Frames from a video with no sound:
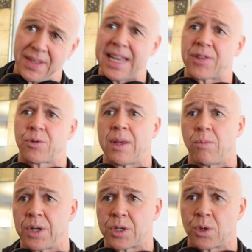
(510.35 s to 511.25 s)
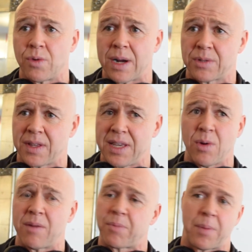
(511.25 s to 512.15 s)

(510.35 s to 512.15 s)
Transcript: and they get through them one or two rounds, and then you aren't